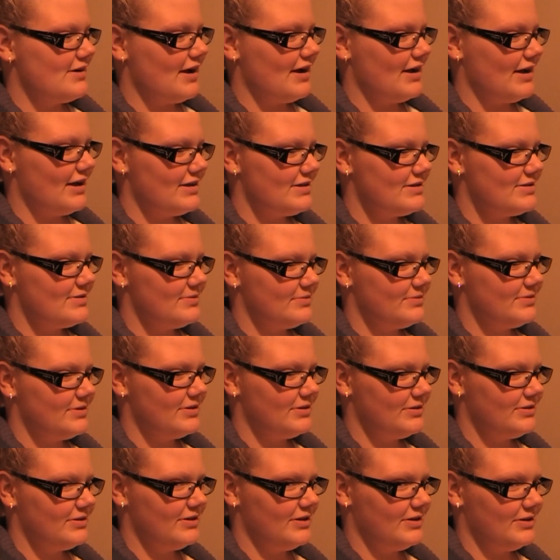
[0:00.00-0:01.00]
I guess I'll
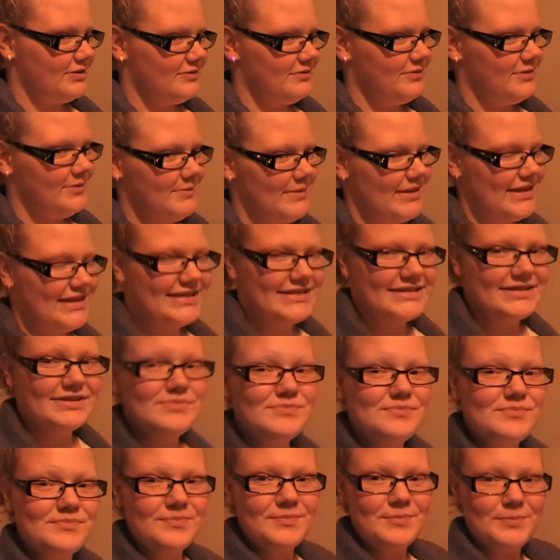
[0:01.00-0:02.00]
talk to you all in a few minutes.